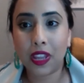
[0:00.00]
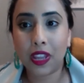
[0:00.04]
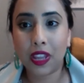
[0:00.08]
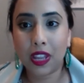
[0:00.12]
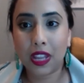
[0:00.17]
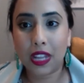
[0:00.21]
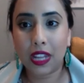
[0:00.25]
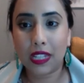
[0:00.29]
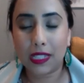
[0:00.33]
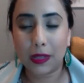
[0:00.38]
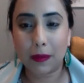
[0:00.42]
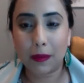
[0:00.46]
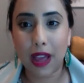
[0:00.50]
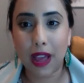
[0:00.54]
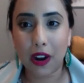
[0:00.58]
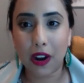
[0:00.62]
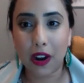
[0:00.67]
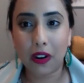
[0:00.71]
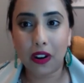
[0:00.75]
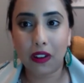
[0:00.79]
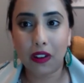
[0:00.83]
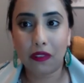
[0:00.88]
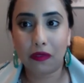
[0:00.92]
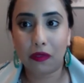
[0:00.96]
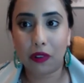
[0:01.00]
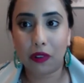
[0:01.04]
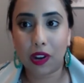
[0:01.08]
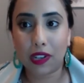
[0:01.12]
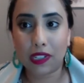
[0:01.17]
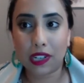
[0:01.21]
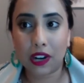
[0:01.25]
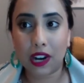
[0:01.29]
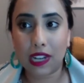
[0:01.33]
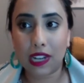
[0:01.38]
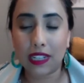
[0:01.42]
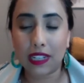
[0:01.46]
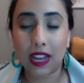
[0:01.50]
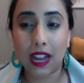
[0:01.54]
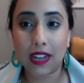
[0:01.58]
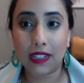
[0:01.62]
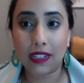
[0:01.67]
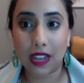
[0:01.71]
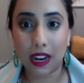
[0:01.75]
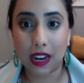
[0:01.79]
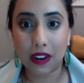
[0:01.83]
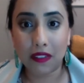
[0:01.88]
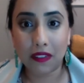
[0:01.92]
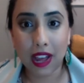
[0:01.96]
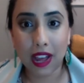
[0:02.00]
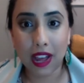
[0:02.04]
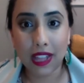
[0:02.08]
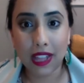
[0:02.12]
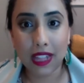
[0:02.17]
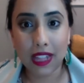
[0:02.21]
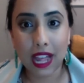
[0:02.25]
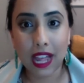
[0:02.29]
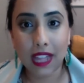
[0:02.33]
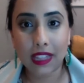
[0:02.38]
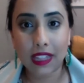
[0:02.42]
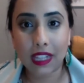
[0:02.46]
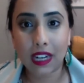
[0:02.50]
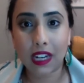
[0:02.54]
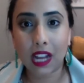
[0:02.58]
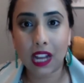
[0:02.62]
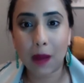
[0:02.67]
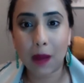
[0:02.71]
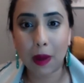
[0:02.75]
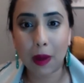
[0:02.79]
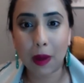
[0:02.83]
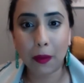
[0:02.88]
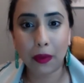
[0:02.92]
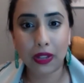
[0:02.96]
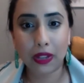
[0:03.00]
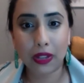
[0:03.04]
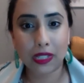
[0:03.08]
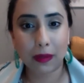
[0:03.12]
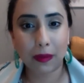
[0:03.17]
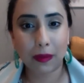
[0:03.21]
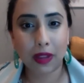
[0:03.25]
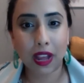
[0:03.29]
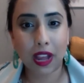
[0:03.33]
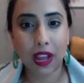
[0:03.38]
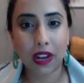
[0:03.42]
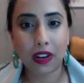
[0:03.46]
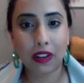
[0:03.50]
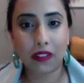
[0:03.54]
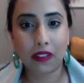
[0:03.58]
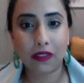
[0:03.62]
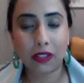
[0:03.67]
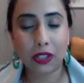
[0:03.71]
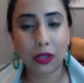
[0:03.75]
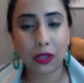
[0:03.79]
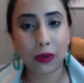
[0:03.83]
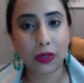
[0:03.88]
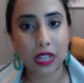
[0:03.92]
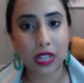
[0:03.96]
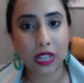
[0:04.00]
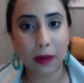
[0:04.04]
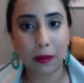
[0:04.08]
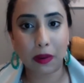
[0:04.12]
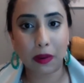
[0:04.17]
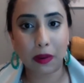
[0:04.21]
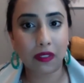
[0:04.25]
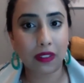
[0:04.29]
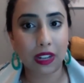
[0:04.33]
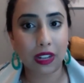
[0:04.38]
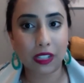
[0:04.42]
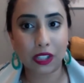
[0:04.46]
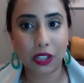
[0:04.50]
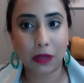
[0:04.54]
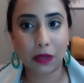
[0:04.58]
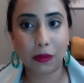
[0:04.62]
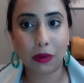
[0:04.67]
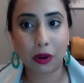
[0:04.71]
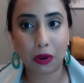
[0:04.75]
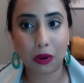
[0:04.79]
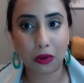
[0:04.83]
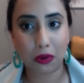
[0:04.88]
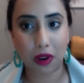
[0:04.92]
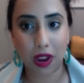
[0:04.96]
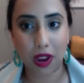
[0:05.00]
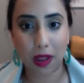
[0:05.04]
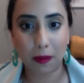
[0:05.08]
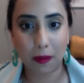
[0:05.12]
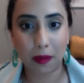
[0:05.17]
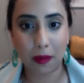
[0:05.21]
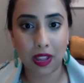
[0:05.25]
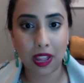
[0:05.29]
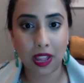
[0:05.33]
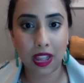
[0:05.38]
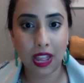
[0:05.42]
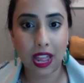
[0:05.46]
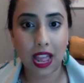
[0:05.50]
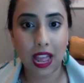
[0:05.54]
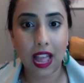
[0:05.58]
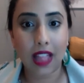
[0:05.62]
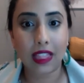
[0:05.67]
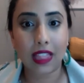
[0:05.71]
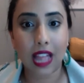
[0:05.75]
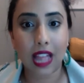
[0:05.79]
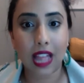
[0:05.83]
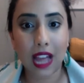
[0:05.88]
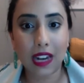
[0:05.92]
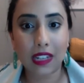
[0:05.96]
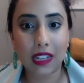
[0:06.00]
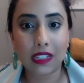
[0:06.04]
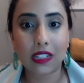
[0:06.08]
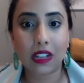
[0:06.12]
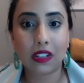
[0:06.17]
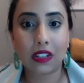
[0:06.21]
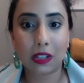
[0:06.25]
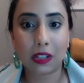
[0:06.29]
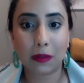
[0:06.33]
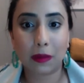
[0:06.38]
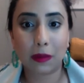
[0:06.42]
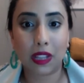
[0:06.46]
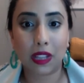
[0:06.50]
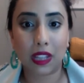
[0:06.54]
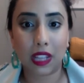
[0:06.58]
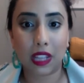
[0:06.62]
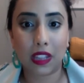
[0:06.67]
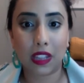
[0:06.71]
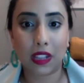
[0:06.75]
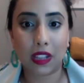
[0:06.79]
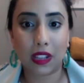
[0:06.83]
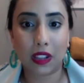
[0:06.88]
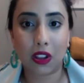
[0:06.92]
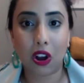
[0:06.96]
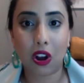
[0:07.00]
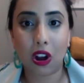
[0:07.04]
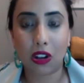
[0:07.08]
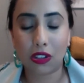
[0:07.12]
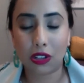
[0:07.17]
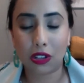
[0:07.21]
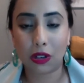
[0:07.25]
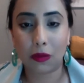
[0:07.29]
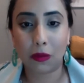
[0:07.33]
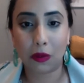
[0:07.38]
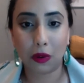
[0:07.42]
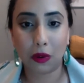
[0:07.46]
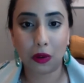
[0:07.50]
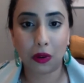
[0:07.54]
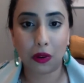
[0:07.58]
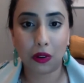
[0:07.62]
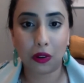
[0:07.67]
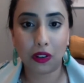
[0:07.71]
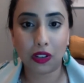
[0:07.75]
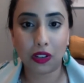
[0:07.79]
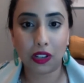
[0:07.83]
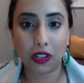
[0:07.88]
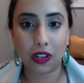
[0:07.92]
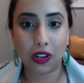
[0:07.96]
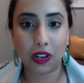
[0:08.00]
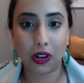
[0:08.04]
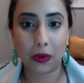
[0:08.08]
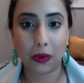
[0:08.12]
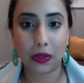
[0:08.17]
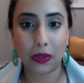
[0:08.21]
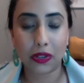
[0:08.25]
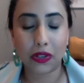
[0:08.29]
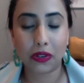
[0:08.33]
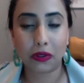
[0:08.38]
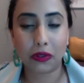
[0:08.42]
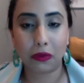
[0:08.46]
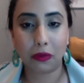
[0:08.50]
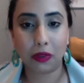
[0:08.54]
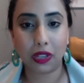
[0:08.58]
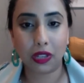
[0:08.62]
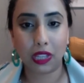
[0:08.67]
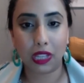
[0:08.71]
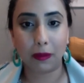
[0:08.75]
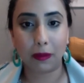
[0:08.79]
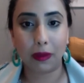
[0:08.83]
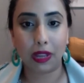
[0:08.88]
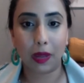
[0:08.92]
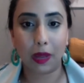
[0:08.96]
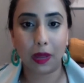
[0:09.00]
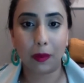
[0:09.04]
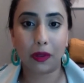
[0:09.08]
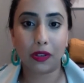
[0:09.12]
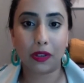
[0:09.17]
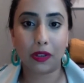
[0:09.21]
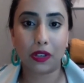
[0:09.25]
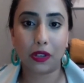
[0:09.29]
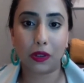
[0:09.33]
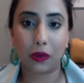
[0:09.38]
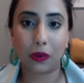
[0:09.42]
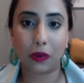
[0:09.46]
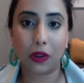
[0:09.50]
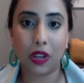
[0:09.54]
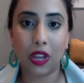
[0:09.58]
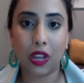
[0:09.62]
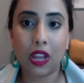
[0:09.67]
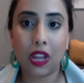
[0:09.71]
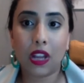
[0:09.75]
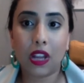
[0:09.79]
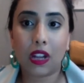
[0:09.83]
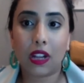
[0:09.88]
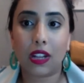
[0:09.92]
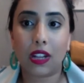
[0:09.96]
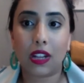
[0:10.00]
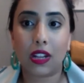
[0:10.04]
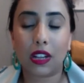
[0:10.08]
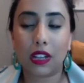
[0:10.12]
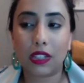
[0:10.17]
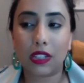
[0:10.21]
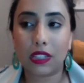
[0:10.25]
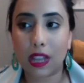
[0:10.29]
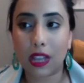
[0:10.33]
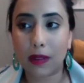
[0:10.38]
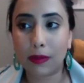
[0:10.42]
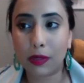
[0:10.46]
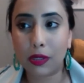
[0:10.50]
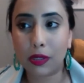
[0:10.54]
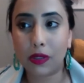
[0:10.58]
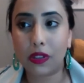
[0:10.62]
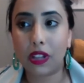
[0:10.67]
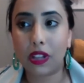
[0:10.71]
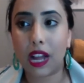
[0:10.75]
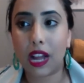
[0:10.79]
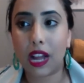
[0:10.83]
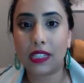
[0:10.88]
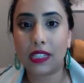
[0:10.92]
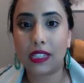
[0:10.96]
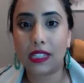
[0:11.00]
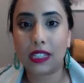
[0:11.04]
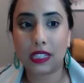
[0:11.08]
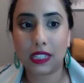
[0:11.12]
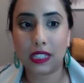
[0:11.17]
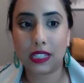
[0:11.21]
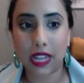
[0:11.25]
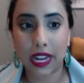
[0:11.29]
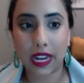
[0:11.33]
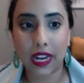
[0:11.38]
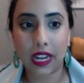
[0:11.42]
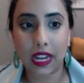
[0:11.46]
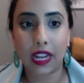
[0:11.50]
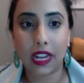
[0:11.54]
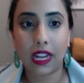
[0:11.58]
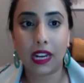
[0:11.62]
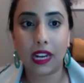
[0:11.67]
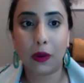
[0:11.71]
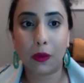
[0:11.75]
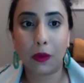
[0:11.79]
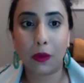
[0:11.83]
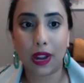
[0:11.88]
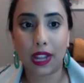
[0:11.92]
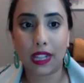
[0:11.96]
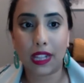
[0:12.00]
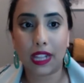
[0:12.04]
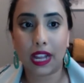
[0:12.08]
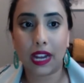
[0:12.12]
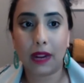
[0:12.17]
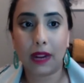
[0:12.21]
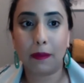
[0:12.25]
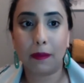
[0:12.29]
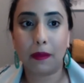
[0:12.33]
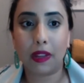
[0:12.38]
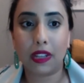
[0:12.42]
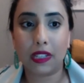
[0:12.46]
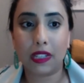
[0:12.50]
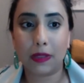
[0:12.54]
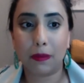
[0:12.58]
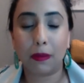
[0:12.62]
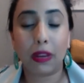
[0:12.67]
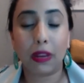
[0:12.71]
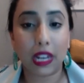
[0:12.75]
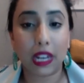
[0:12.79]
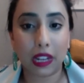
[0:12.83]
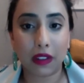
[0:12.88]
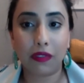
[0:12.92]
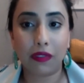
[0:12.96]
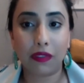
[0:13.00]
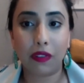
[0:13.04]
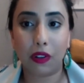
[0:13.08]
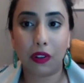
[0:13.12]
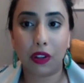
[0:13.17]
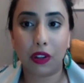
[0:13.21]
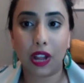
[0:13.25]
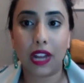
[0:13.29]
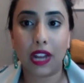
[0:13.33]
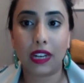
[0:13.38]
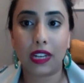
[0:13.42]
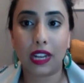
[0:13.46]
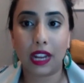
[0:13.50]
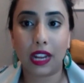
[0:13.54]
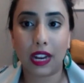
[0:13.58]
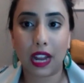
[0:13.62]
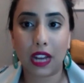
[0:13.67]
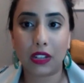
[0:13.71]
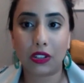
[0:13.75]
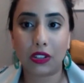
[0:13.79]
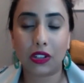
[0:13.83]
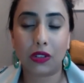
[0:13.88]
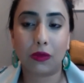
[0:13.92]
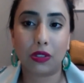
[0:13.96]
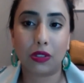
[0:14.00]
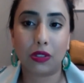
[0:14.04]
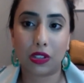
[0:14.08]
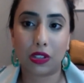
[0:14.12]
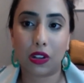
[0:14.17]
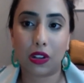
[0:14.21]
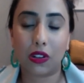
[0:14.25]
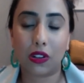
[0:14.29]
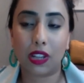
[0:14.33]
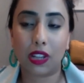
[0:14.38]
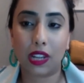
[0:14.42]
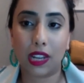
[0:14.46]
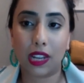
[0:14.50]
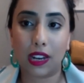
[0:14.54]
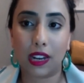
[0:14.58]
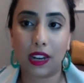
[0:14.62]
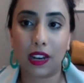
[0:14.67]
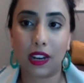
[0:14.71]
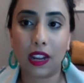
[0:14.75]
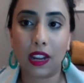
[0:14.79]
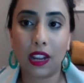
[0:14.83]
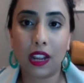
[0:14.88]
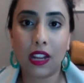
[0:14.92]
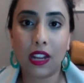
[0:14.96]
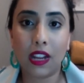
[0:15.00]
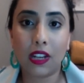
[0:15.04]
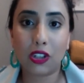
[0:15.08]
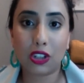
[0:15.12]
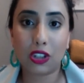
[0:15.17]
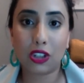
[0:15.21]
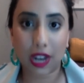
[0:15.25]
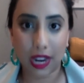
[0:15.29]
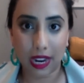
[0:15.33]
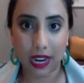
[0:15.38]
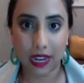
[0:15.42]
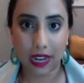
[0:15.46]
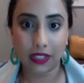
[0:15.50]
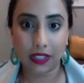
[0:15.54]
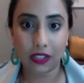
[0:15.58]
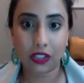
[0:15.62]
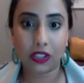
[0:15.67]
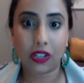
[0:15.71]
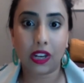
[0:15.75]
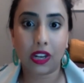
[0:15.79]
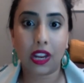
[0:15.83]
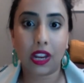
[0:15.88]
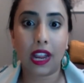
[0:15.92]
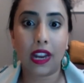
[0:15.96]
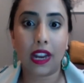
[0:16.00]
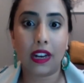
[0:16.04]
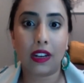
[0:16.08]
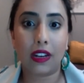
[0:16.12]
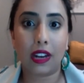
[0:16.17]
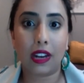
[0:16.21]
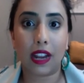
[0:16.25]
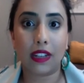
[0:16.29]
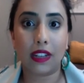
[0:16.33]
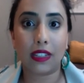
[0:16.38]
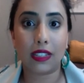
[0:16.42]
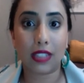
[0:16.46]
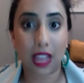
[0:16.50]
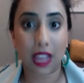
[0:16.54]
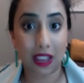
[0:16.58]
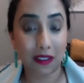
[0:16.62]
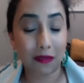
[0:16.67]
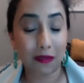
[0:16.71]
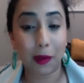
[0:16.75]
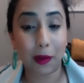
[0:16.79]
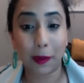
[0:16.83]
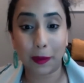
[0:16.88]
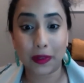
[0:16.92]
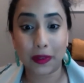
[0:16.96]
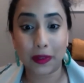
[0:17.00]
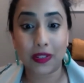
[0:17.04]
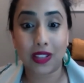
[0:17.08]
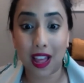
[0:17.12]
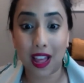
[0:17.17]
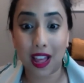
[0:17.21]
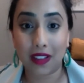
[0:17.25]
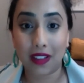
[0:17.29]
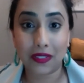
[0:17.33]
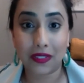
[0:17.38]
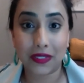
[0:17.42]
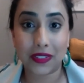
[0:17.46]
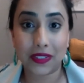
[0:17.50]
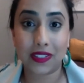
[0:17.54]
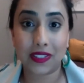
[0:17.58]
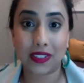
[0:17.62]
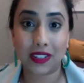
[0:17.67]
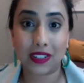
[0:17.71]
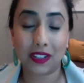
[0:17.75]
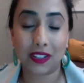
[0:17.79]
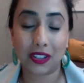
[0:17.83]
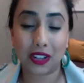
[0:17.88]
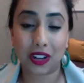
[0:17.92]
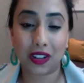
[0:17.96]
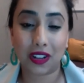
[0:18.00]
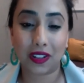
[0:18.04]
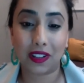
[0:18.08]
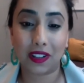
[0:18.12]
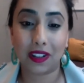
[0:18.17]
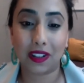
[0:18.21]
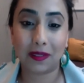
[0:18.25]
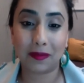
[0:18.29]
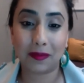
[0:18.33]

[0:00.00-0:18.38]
it's a matter of trying to identify that and then come up with some kind of suicide prevention program. And that is ultimately the long-term goal, you know, is to really be able to co- conceptualize data in a way that is meaningful and can actually result in change and and save people's lives, inshallah.